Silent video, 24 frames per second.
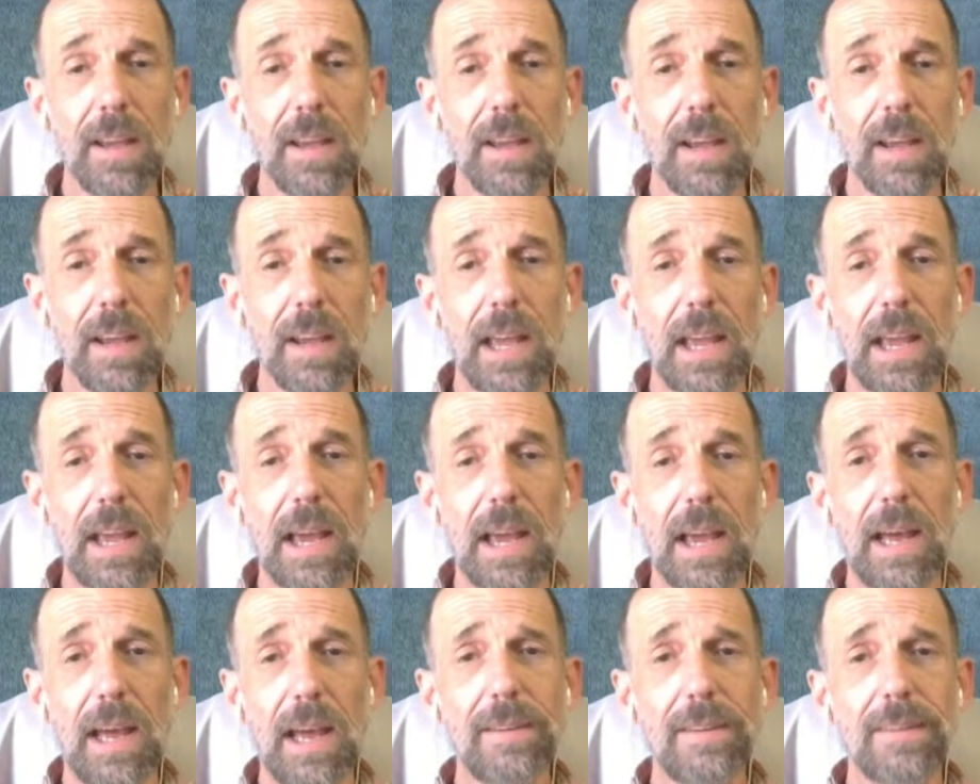
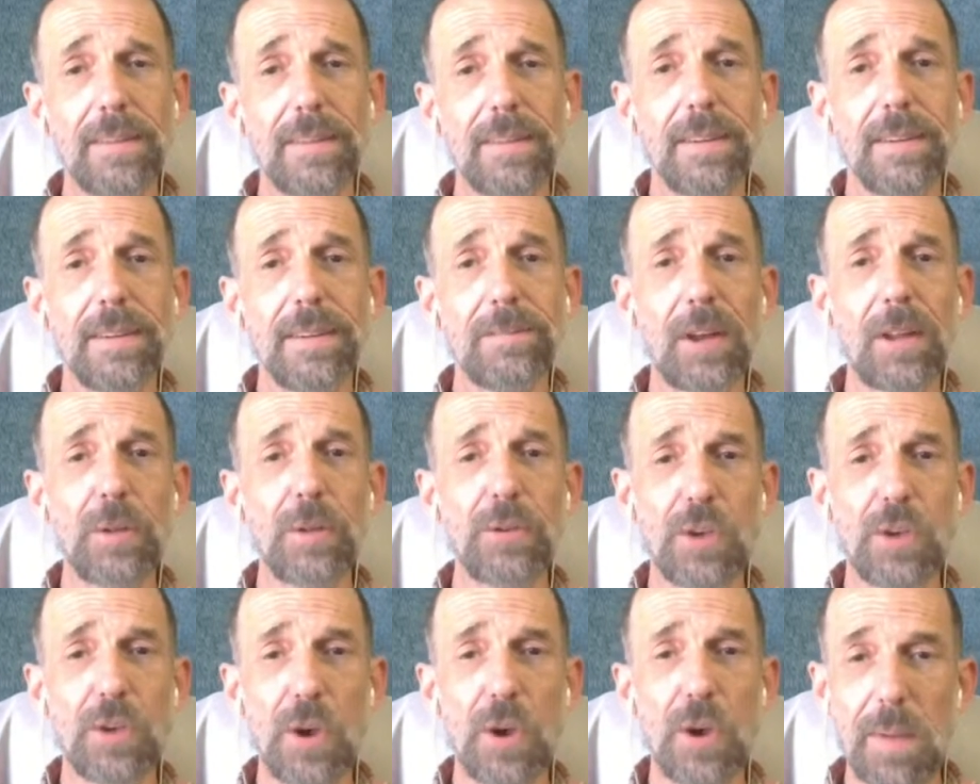and fellow
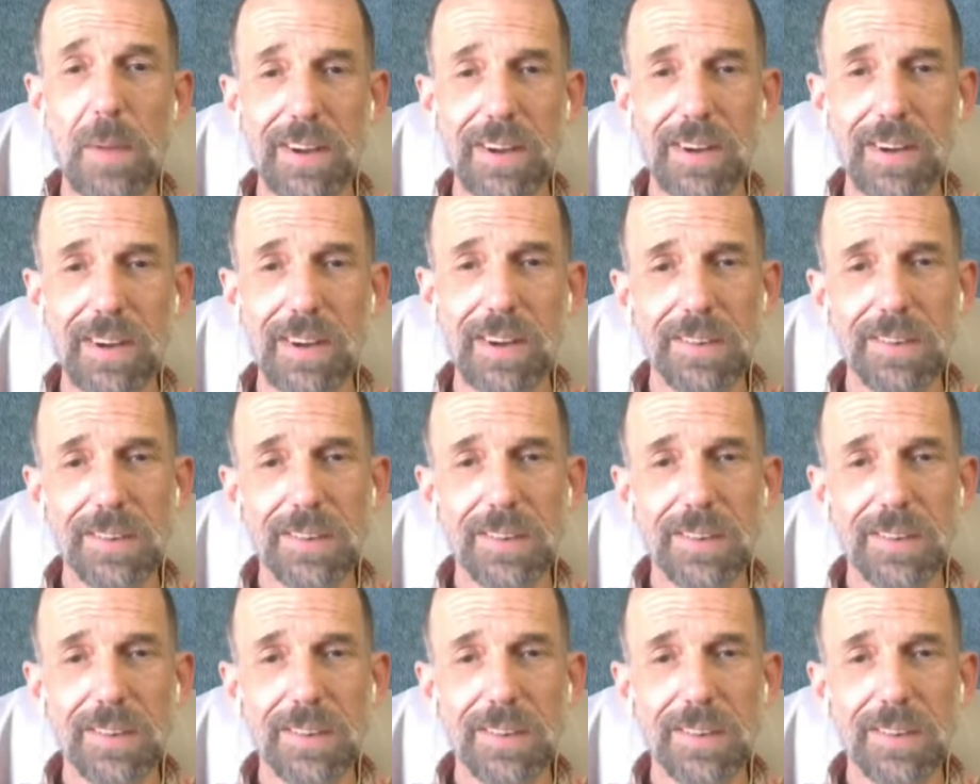joke maker,